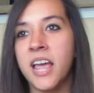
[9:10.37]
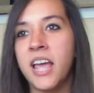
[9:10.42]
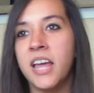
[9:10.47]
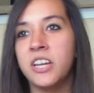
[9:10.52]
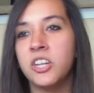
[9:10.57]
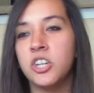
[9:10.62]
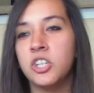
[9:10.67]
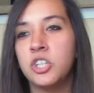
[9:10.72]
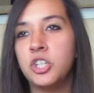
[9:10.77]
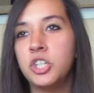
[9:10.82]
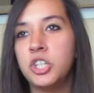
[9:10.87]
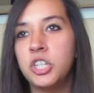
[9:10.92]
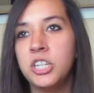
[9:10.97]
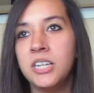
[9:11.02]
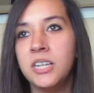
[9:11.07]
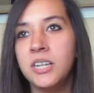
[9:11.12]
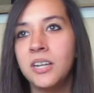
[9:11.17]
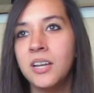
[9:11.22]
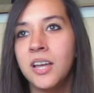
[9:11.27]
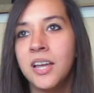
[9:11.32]
And
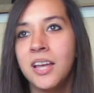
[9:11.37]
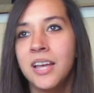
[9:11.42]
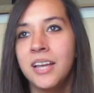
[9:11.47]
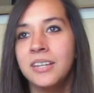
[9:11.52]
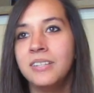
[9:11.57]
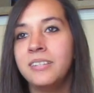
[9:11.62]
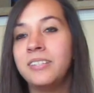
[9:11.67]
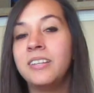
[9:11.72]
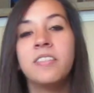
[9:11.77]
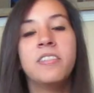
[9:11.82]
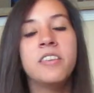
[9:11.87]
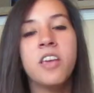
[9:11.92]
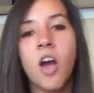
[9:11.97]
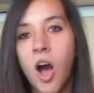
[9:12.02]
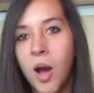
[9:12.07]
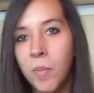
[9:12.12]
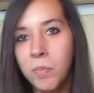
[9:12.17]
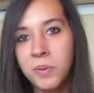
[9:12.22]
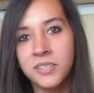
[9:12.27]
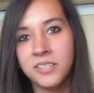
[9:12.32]
she did the
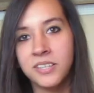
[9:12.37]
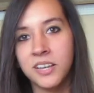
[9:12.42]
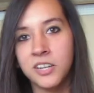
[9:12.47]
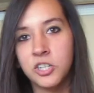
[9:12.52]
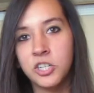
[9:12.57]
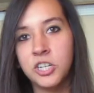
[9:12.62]
opposite.